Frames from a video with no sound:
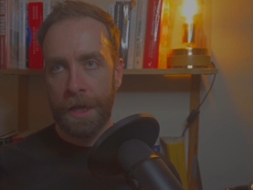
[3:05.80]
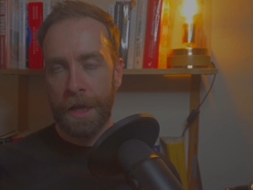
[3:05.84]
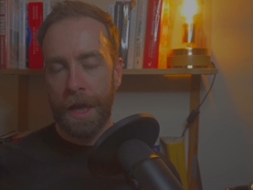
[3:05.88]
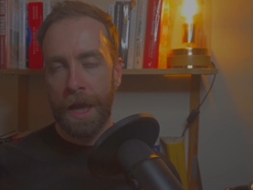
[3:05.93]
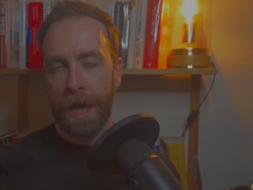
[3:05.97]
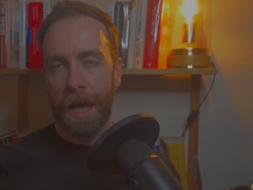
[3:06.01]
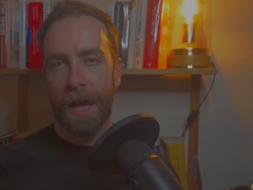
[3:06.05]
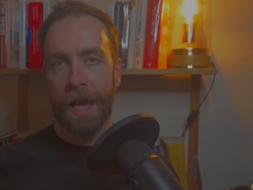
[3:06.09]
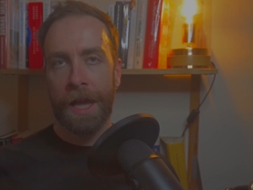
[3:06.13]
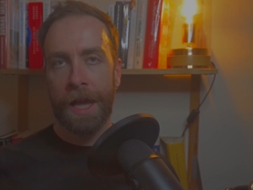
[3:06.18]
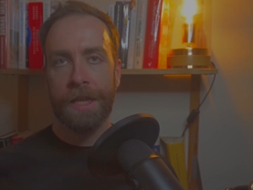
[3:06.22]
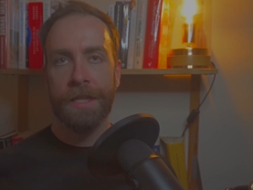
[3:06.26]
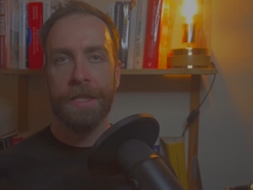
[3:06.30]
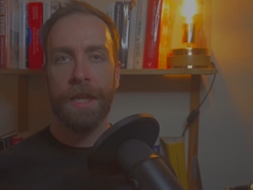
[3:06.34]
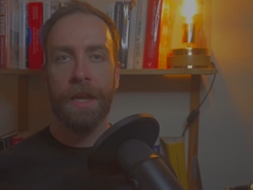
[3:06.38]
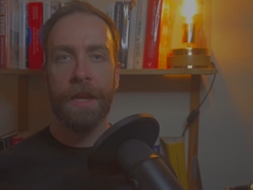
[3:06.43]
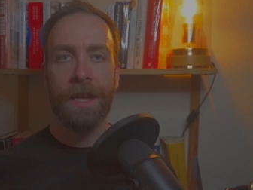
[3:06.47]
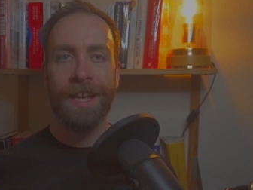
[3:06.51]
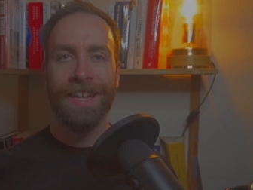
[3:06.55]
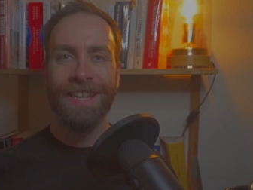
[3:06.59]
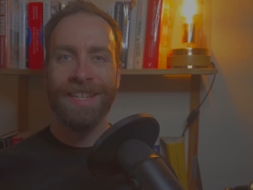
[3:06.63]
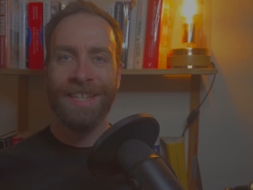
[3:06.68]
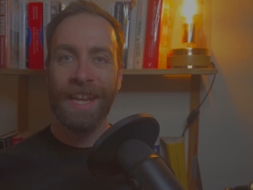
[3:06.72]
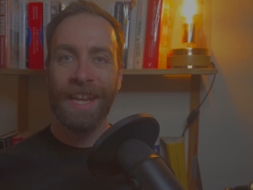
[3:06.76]
And a
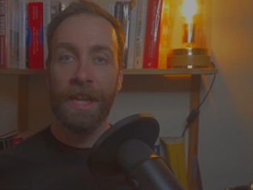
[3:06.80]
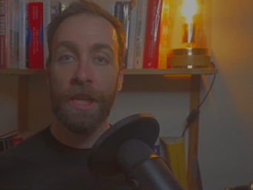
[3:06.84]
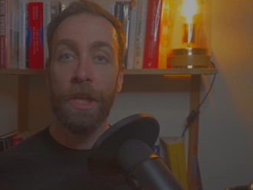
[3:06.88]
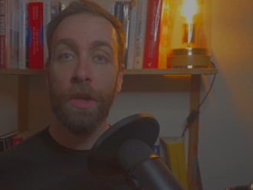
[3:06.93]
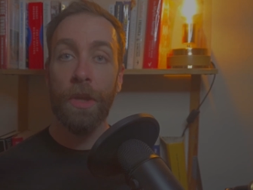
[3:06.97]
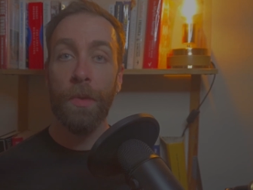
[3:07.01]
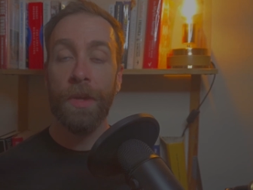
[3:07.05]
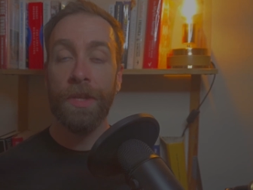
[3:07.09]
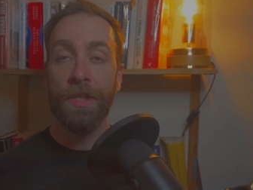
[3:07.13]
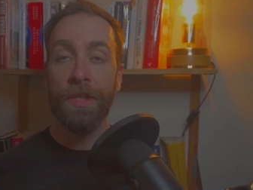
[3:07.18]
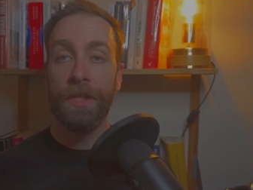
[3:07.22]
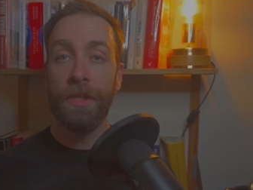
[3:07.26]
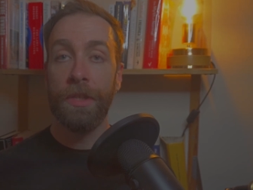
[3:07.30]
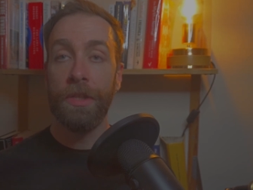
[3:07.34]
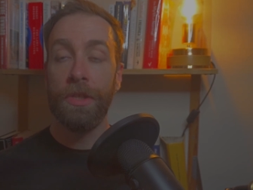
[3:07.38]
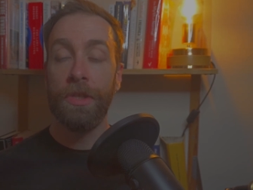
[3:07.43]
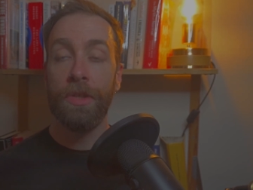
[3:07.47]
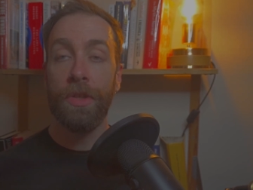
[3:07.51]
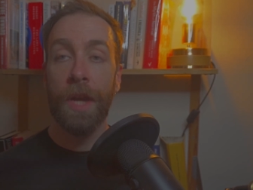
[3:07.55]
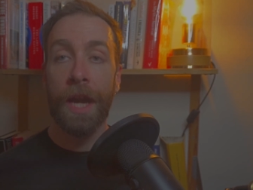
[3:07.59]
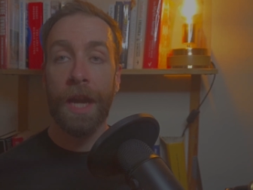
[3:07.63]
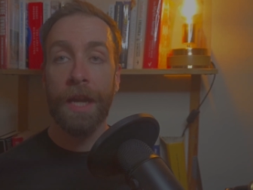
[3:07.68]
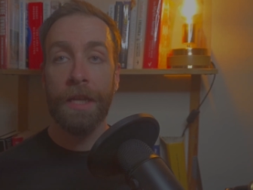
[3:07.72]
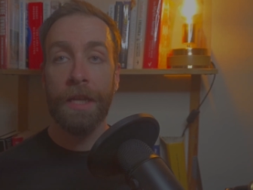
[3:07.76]
continuous
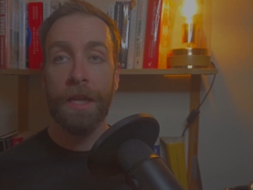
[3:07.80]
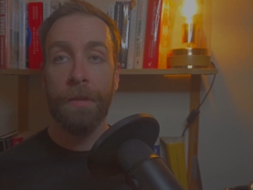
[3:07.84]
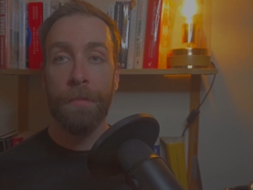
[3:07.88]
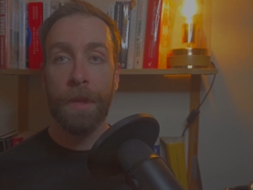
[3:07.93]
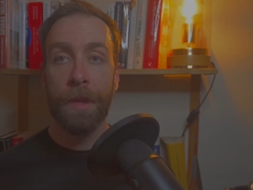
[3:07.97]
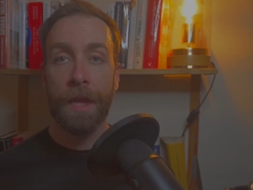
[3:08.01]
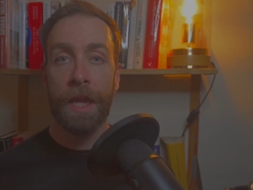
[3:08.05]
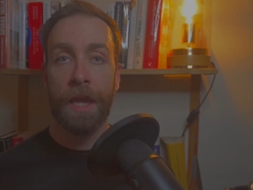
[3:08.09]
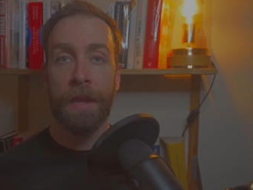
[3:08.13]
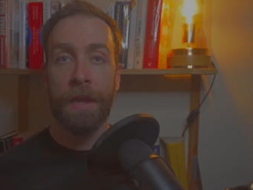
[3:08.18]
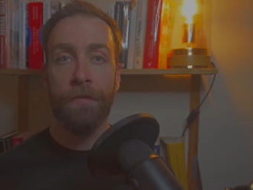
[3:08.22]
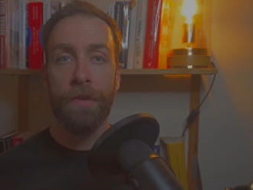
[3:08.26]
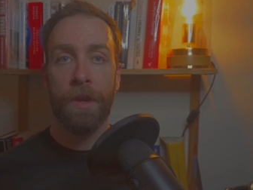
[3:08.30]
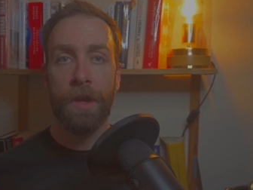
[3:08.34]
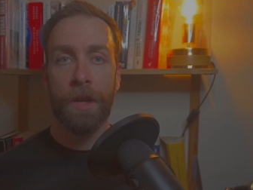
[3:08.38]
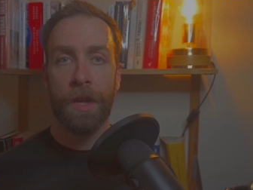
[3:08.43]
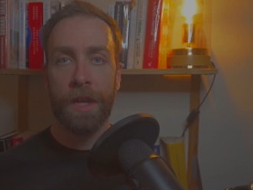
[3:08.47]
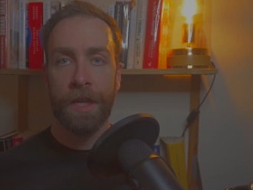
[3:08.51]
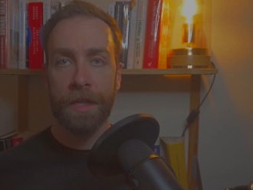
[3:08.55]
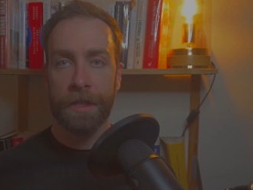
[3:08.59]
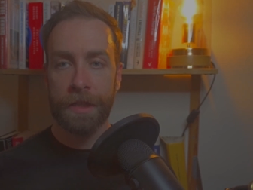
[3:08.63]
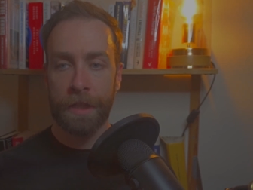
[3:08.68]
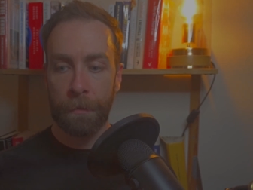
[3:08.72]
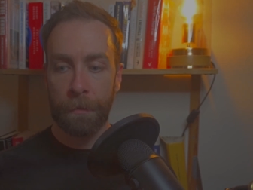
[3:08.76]
distracting behaviour
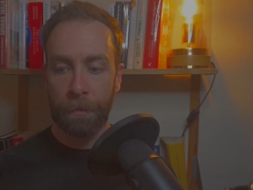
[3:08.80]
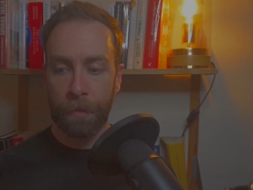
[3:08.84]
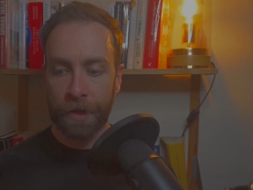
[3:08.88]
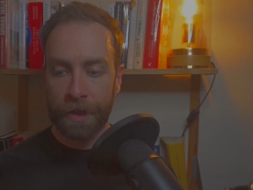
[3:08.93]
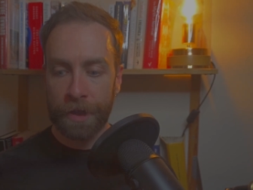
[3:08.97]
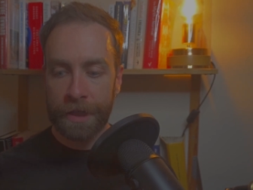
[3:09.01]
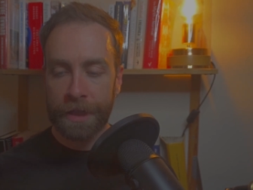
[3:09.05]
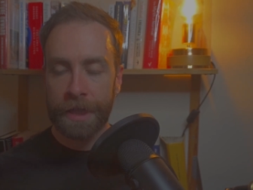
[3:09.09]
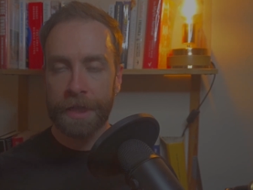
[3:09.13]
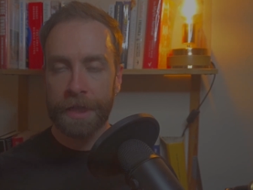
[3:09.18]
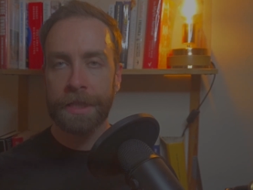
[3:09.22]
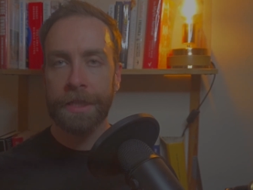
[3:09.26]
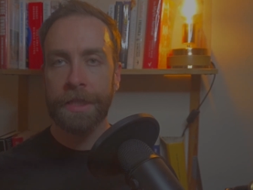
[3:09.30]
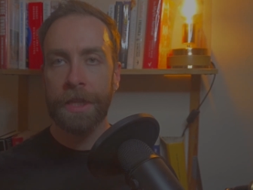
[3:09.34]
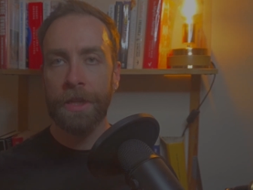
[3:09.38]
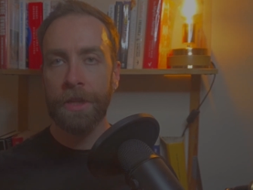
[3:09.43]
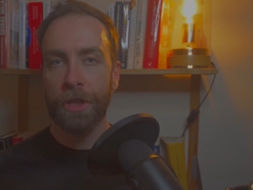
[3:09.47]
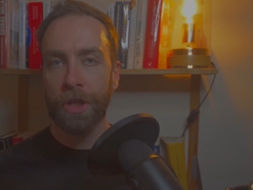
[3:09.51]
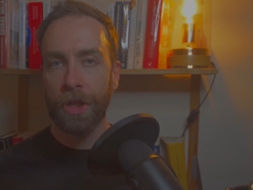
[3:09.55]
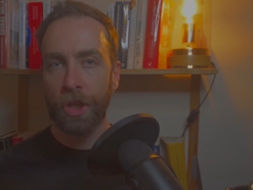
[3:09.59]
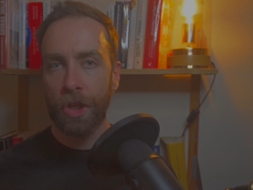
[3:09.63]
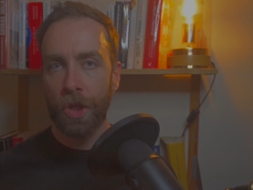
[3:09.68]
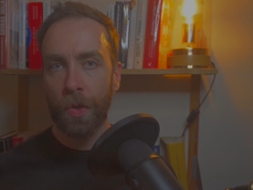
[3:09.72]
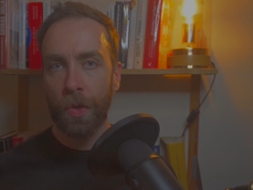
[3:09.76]
is the
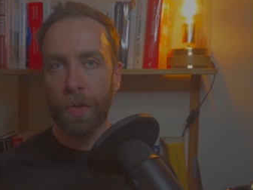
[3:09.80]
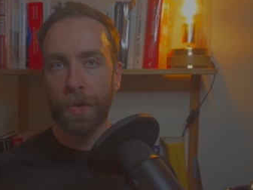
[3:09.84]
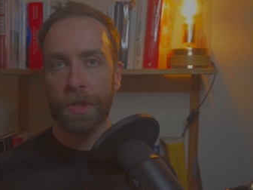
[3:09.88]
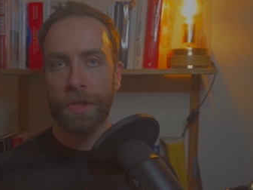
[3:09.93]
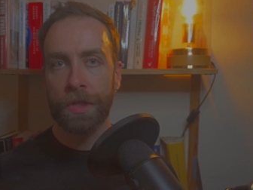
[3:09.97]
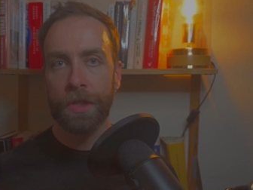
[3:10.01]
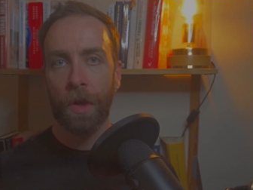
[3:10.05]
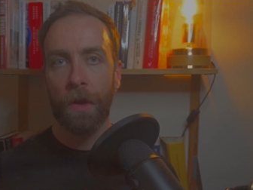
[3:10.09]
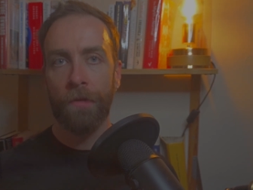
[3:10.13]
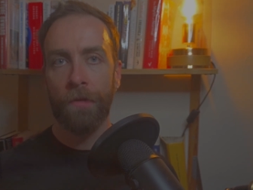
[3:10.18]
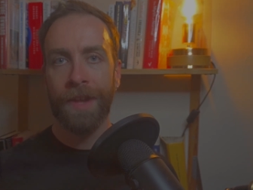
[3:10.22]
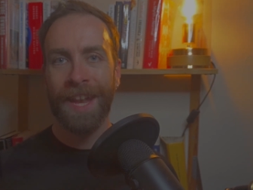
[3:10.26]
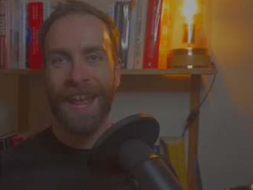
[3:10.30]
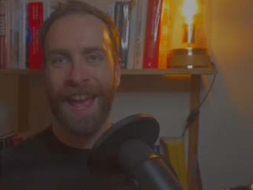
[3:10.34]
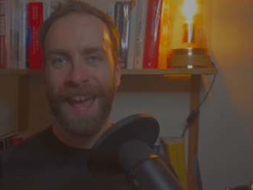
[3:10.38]
persistent use of an